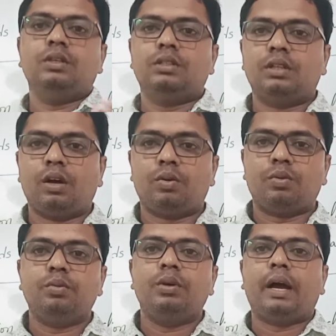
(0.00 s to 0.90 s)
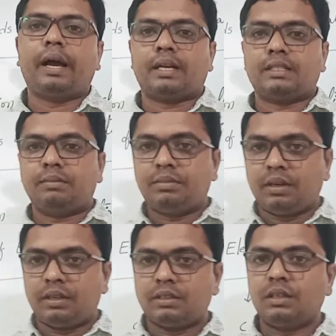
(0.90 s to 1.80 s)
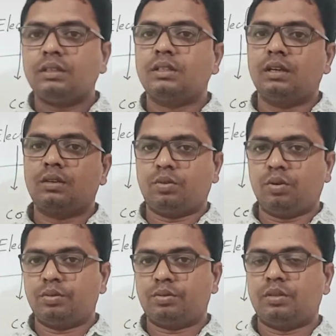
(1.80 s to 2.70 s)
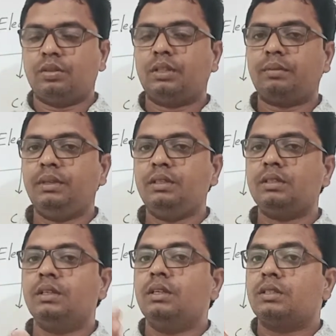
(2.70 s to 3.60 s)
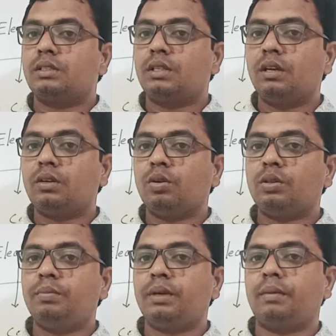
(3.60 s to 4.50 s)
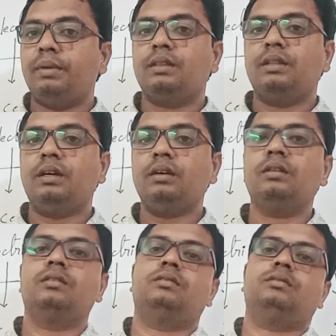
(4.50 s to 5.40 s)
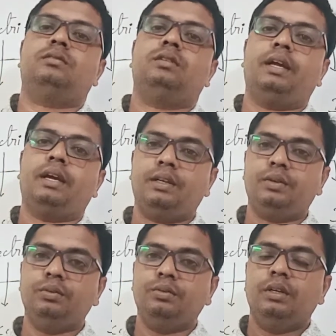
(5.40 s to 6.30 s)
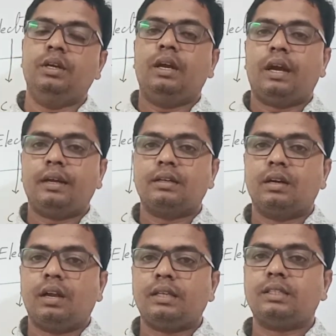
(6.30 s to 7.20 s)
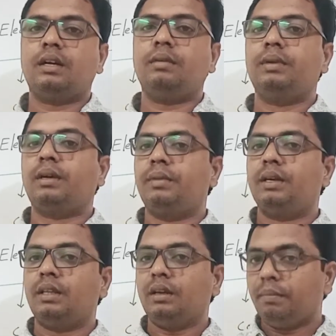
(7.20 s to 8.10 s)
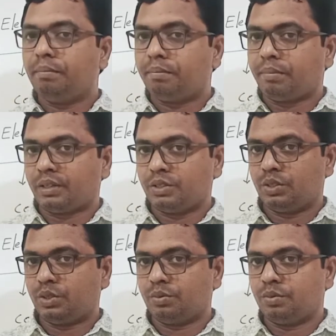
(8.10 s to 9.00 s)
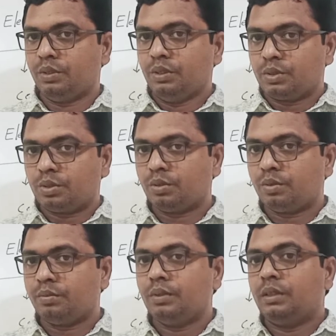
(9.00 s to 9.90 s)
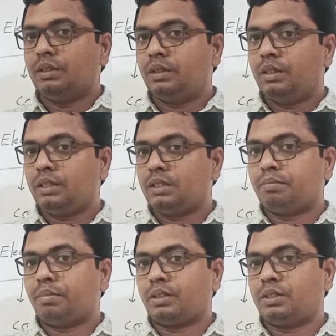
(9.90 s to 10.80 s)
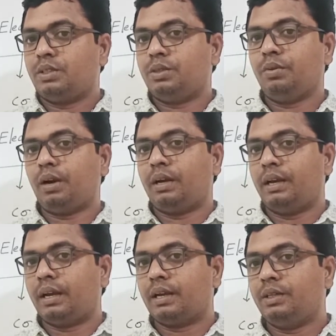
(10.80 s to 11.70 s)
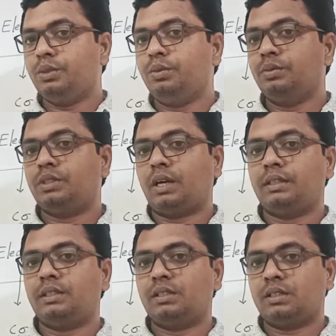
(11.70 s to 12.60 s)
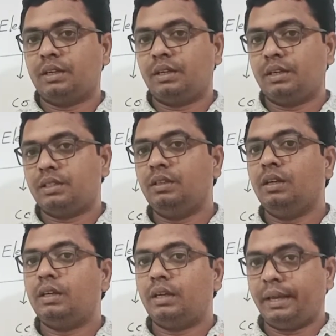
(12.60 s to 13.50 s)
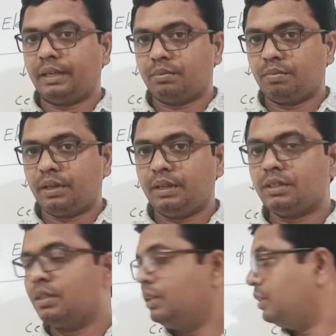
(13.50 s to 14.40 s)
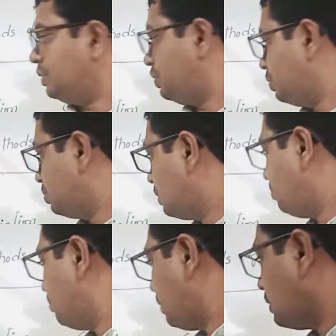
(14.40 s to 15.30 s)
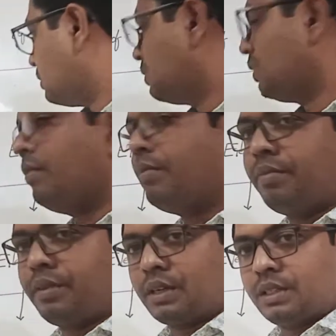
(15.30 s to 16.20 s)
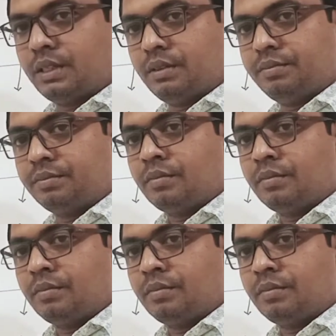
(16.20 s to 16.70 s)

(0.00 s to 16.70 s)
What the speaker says: Now acceptor is the silk cloth. That means silk cloth becoming the negative and glass rod becoming the positive. So this positive and negative charges creation takes place due to the process of friction.